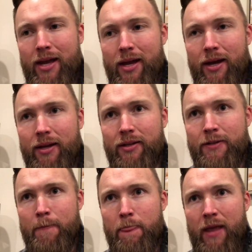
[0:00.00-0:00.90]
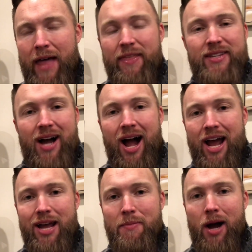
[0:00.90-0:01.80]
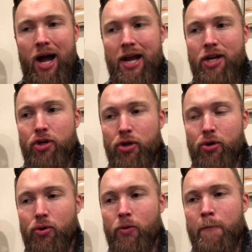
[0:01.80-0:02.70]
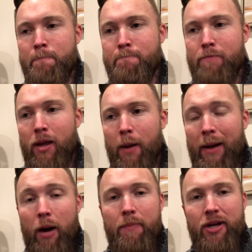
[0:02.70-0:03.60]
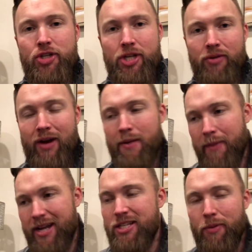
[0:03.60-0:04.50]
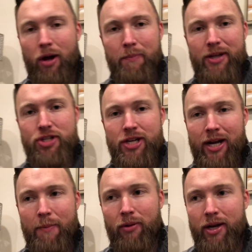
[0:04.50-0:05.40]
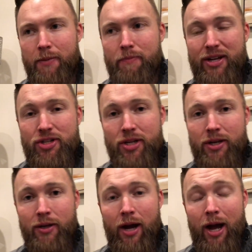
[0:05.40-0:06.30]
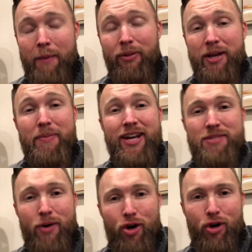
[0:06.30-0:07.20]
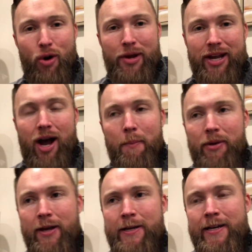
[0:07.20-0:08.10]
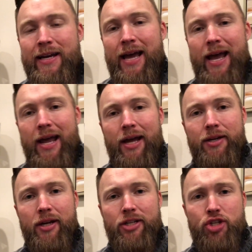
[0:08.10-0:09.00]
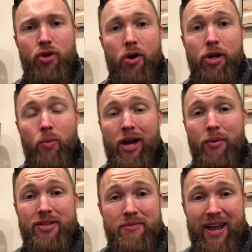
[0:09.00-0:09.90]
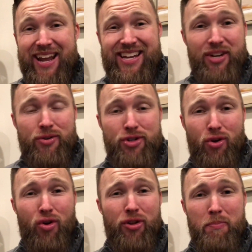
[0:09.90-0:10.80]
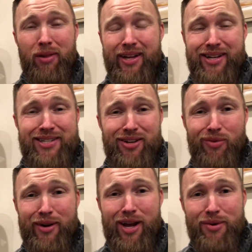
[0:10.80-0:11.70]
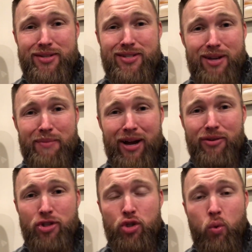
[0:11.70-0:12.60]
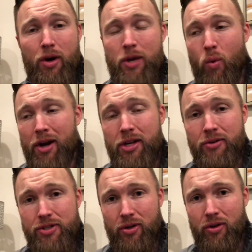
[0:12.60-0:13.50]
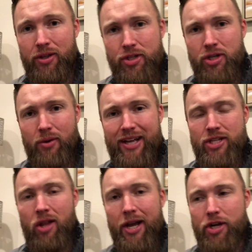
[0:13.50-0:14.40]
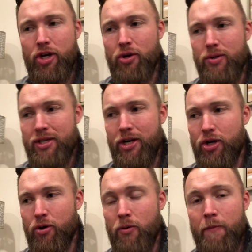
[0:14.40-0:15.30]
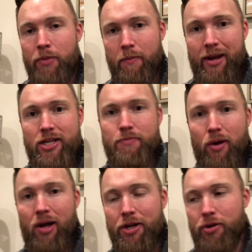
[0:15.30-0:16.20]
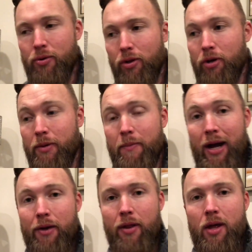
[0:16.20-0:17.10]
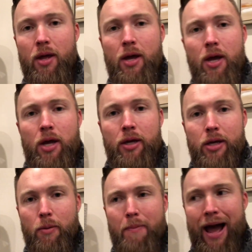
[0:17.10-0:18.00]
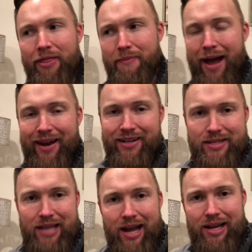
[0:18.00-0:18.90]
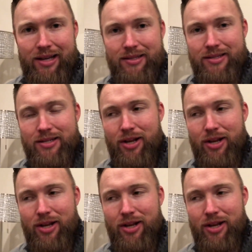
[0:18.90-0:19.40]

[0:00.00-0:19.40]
And at the time, I knew about pitching, right? Baseball, pitching. I played pitching, uh, I played baseball growing up, and uh, started when I was eight years old and played till when I was about twenty-one years old. And so that's all I knew, is I knew baseball. I knew a little bit about, you know, mathematics, science.